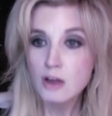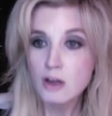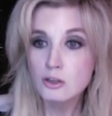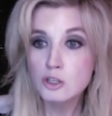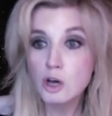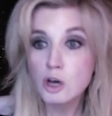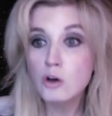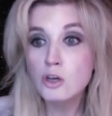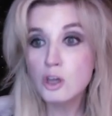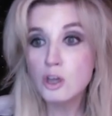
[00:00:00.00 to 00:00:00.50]

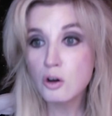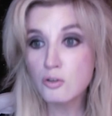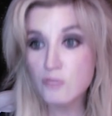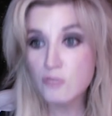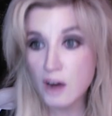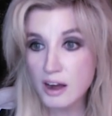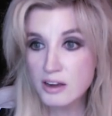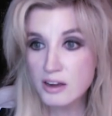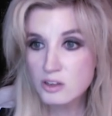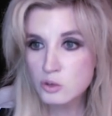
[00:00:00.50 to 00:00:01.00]
Tokyo
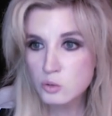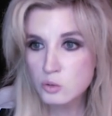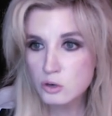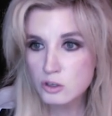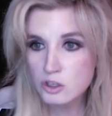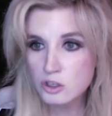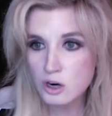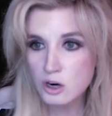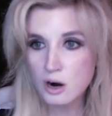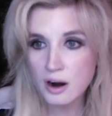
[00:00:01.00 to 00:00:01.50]
Vice will
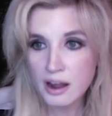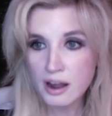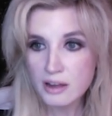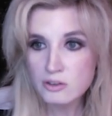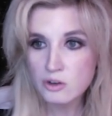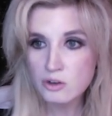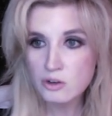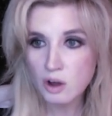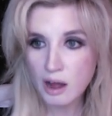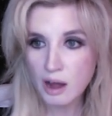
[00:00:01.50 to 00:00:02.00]
star
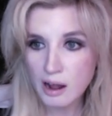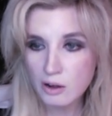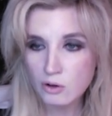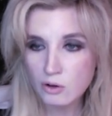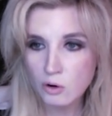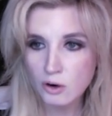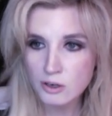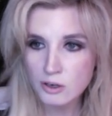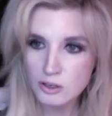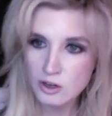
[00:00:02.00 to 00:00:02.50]
Ansel
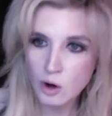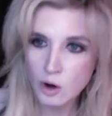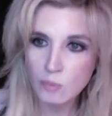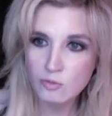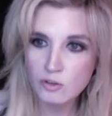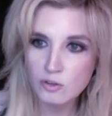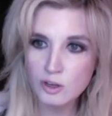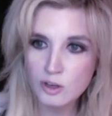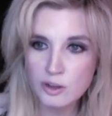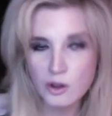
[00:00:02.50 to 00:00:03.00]
Elgort as
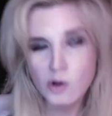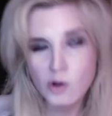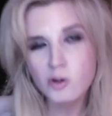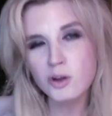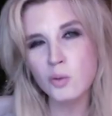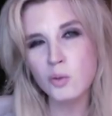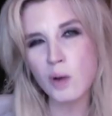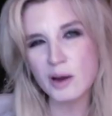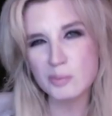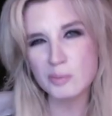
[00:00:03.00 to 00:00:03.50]
hopefully the
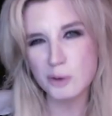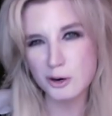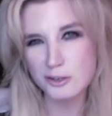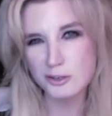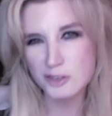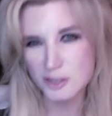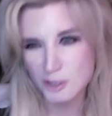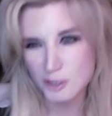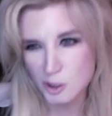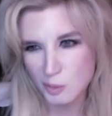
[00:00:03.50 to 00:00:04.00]
only white
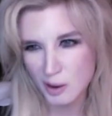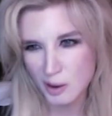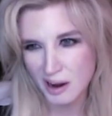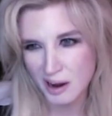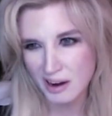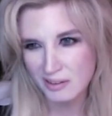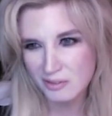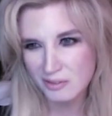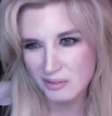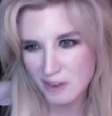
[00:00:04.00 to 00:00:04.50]
person in
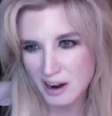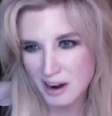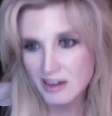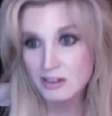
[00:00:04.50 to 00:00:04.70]
Japan, right?